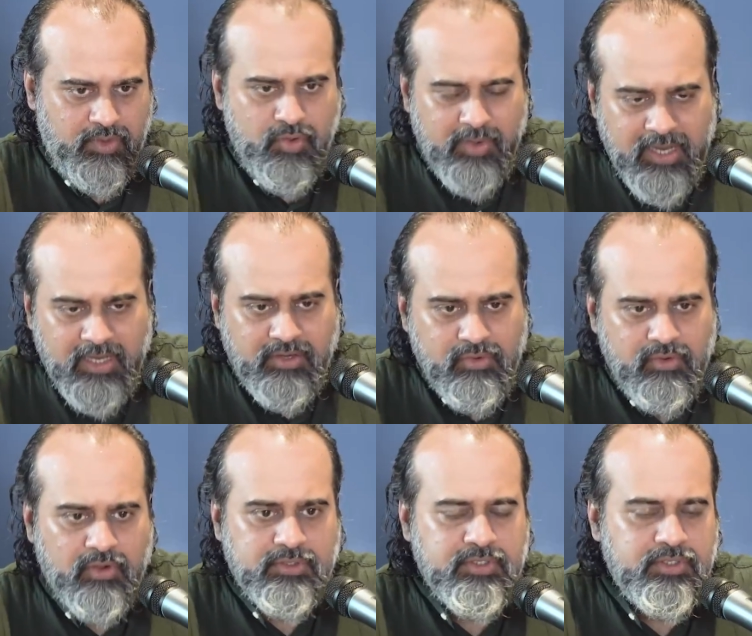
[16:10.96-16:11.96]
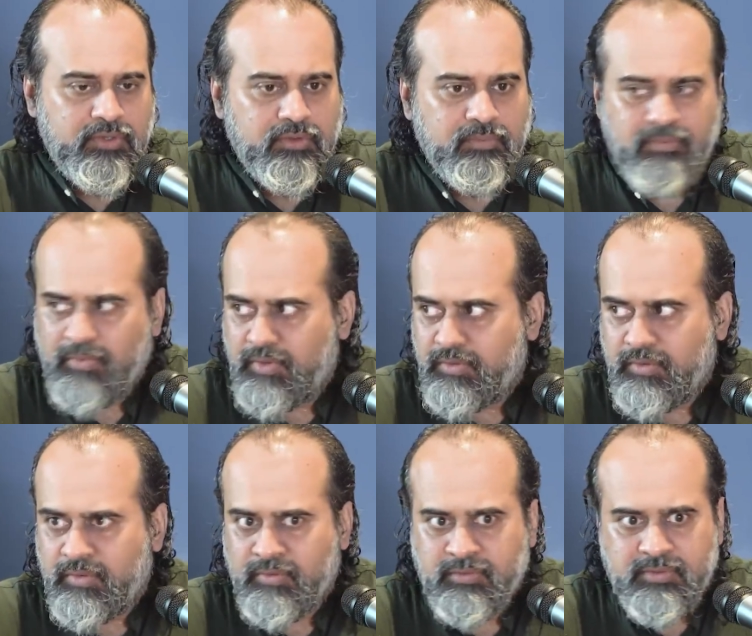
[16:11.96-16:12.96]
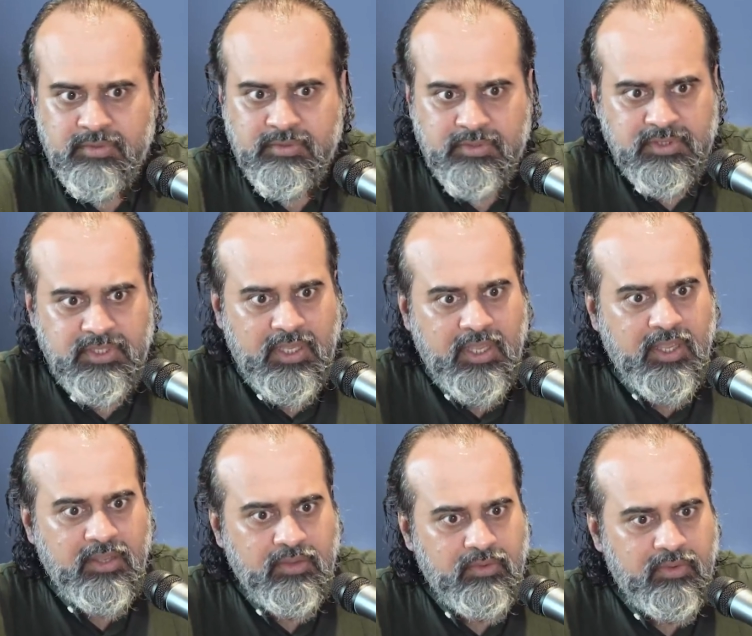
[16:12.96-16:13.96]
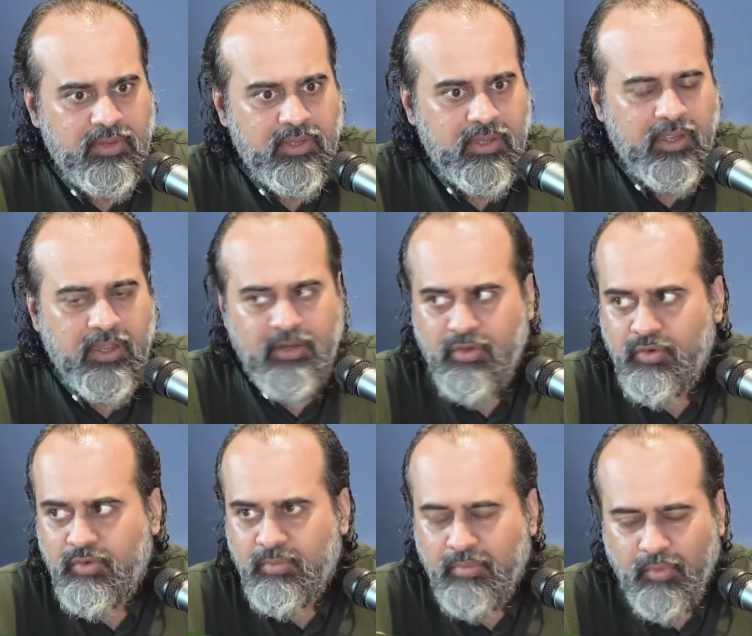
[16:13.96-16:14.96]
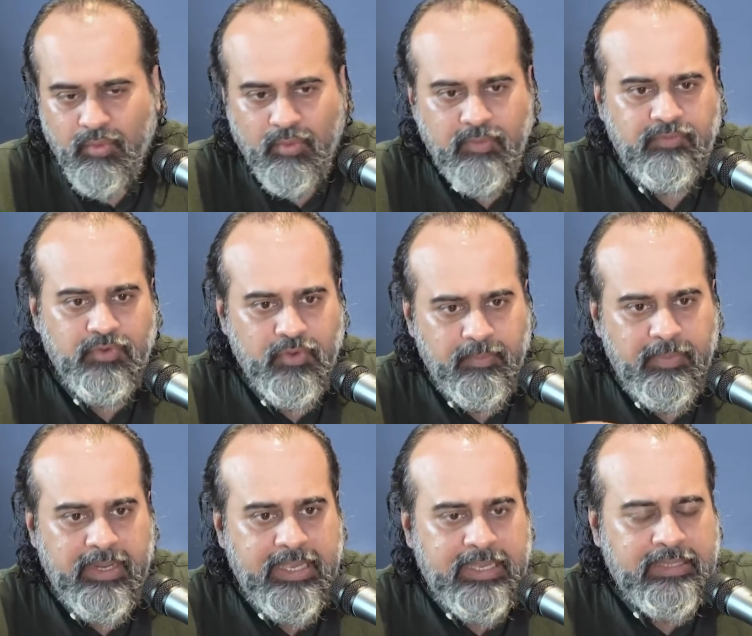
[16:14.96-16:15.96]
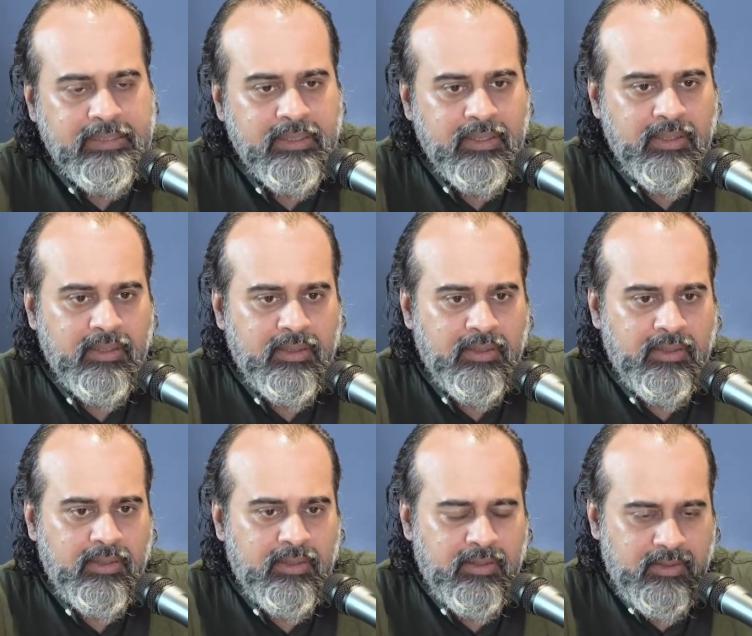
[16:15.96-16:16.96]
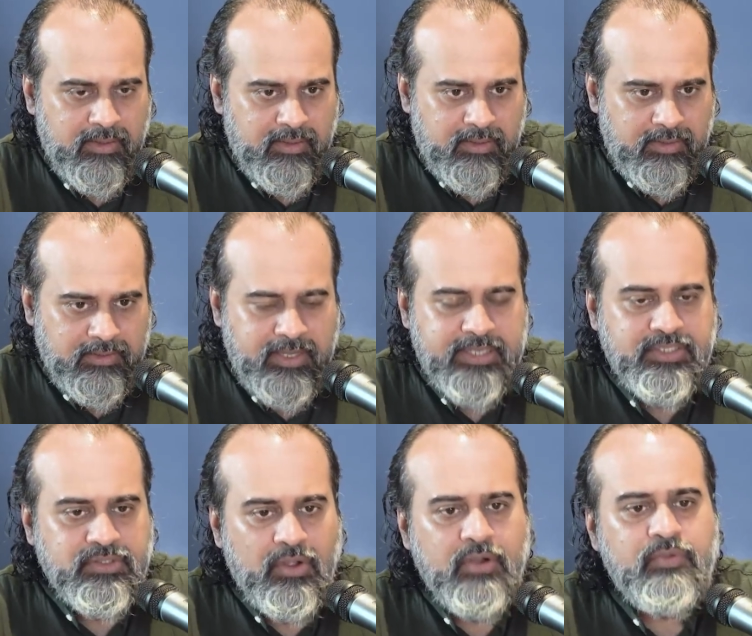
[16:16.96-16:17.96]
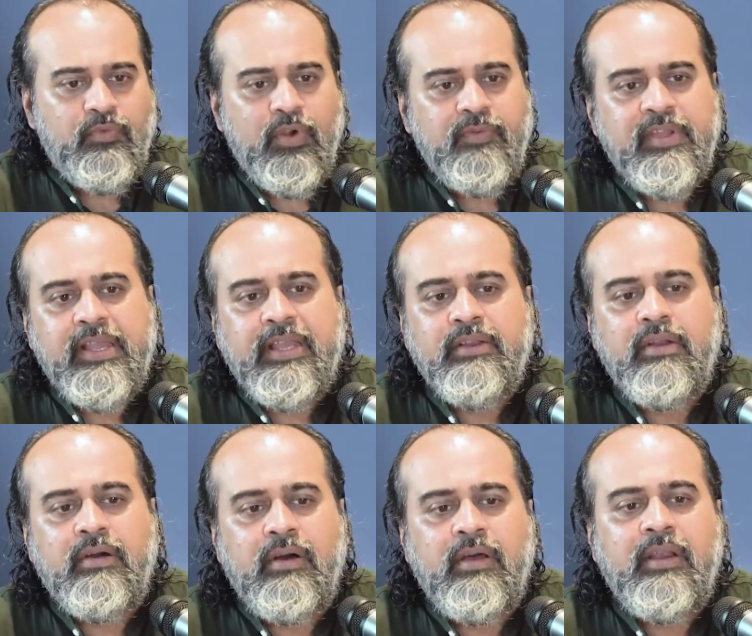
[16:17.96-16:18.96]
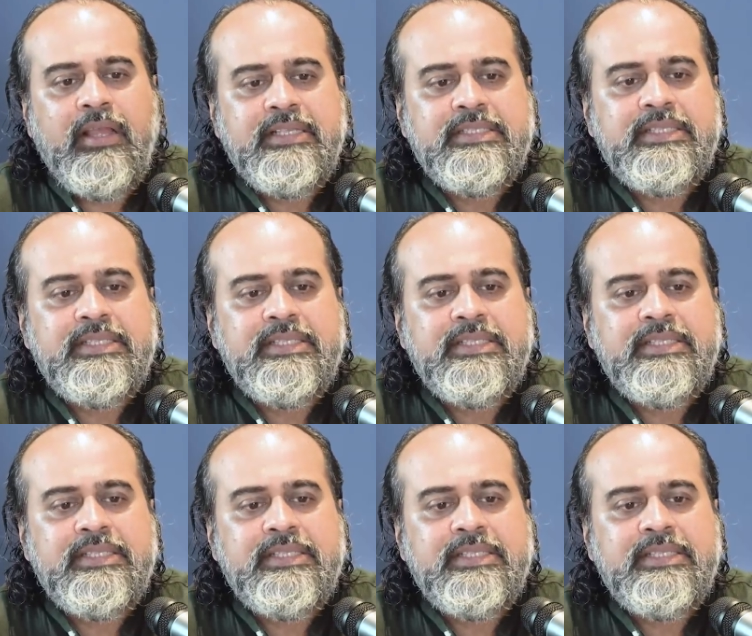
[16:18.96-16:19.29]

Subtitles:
You eat, you consume, you see, you hear, you move, you breathe. That's not what we can call